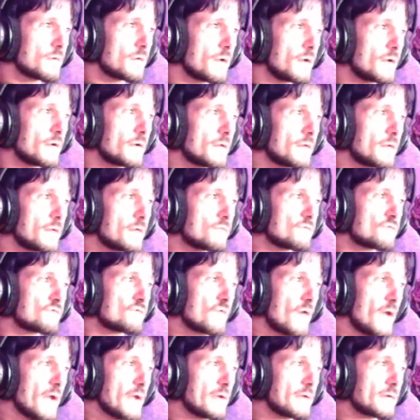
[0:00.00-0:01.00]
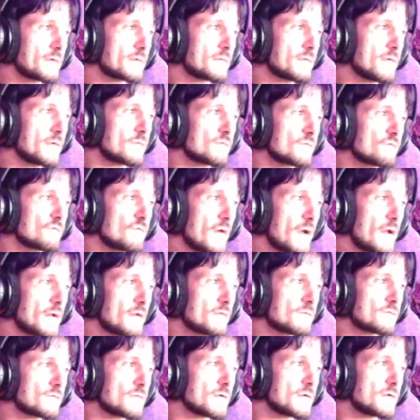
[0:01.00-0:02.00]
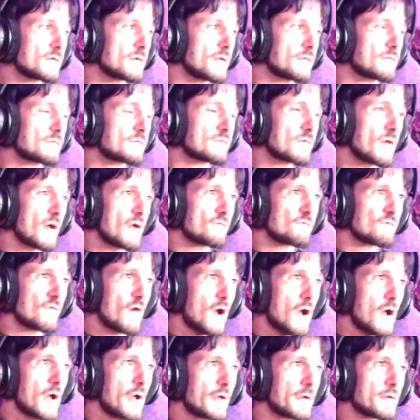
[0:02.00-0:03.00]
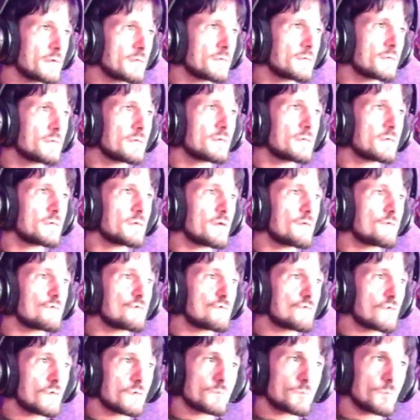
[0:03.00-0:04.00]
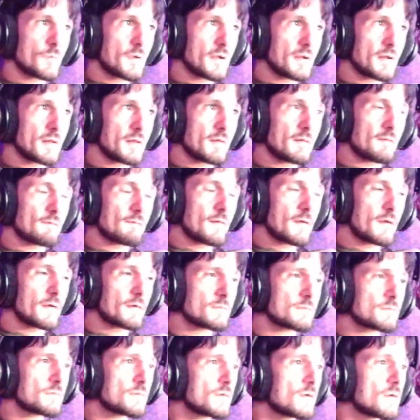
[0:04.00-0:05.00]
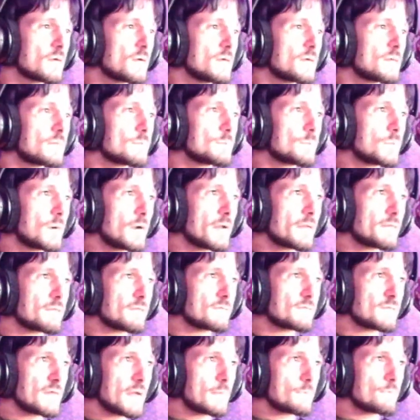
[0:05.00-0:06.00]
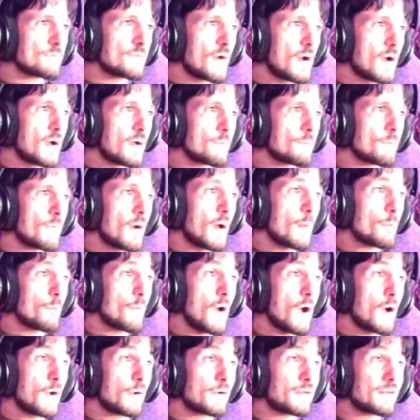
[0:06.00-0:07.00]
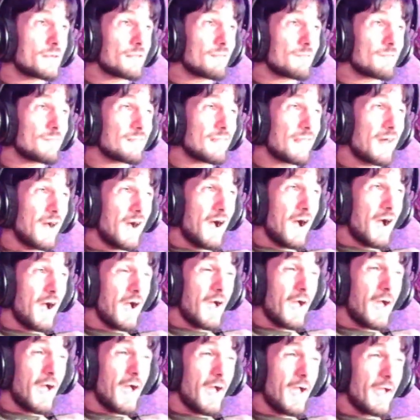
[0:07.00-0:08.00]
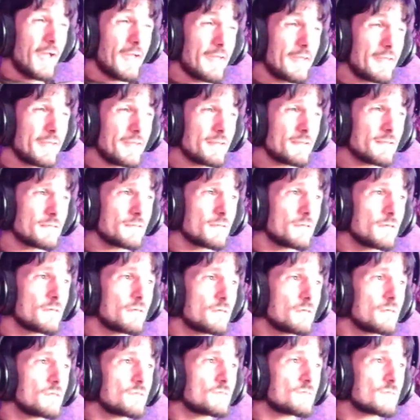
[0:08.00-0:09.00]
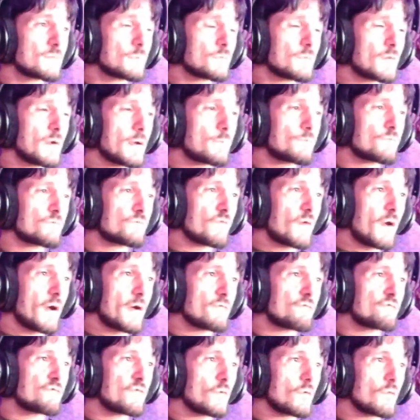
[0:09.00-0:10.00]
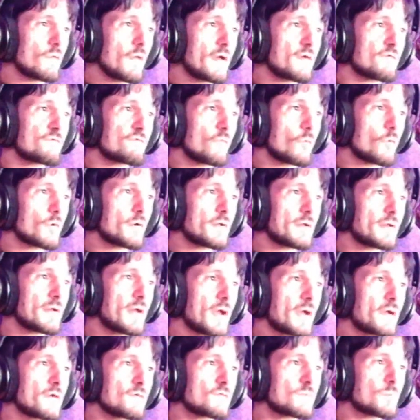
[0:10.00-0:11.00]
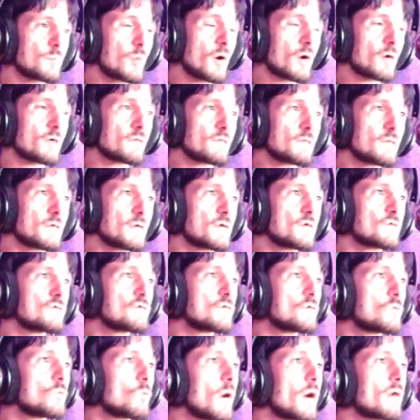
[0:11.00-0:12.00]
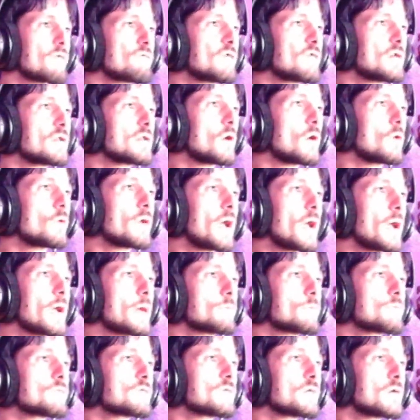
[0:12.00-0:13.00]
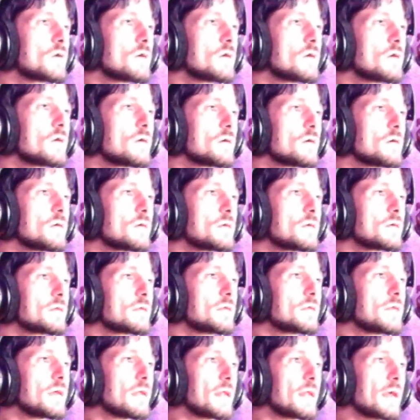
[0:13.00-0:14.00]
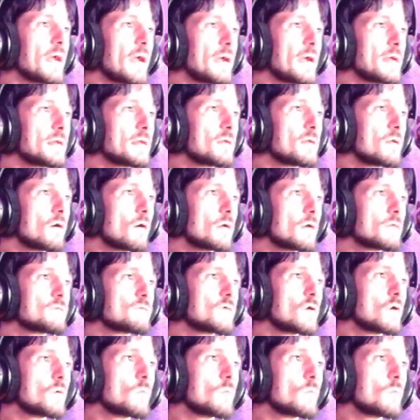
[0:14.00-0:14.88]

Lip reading: and it is fake. It's a fantasy, it's sci-fi, it shouldn't mean anything. But at the same time, I'm not gonna lie, sometimes I feel like 40K is part of the issue why video games get hated on so